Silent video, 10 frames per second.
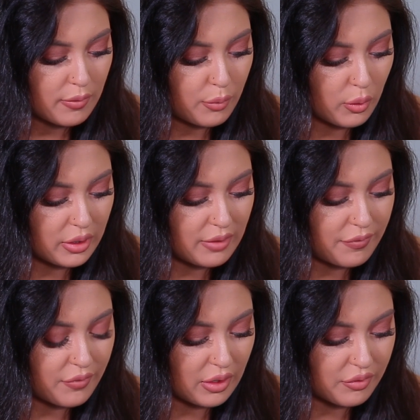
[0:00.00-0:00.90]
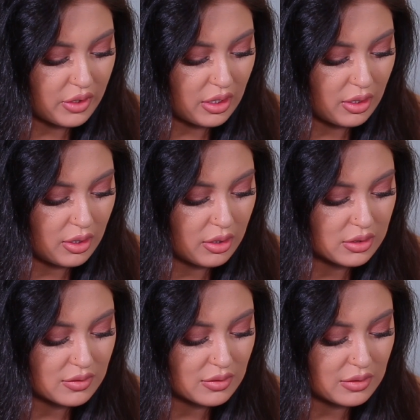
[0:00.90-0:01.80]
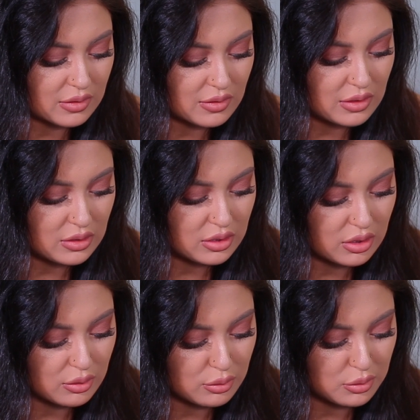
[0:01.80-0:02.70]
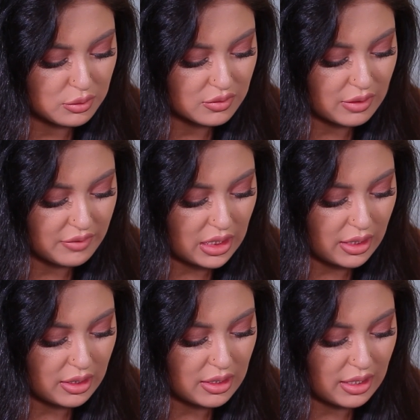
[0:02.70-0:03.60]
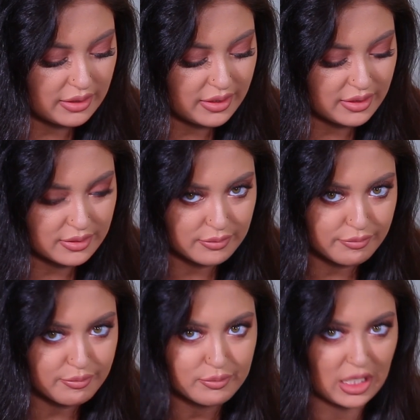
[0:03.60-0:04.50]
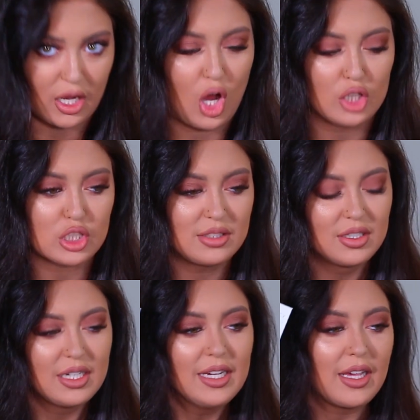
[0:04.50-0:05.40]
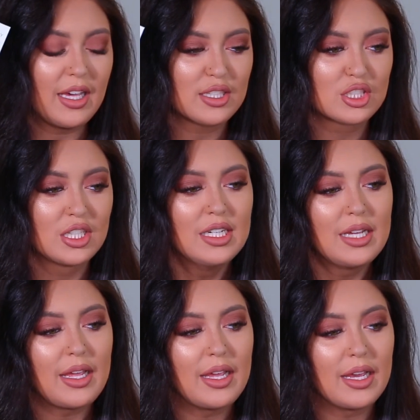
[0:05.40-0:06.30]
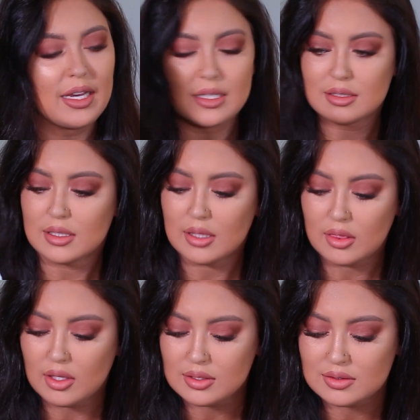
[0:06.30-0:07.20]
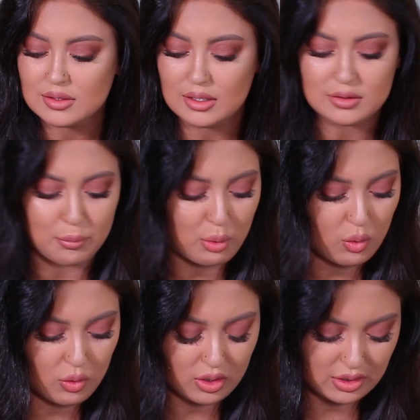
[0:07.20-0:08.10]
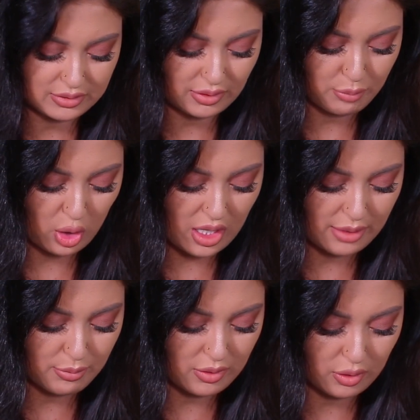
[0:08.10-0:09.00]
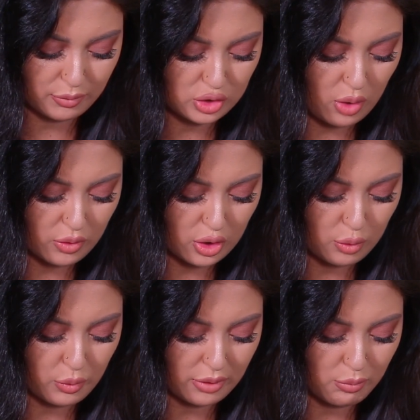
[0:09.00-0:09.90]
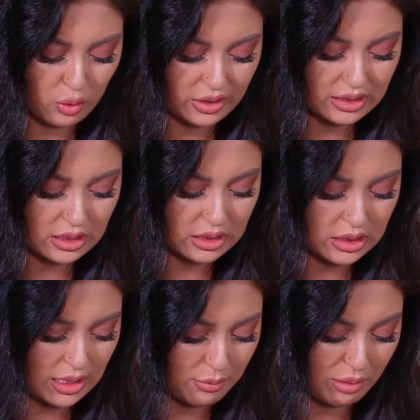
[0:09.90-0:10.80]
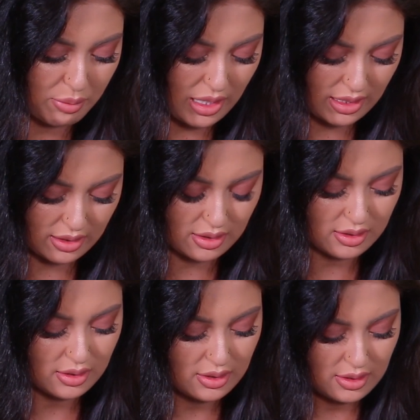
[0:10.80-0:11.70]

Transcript: $50, $62, $70, $80, $90, like $100-ish. And this is a pore cleansing toner with moringa and papaya.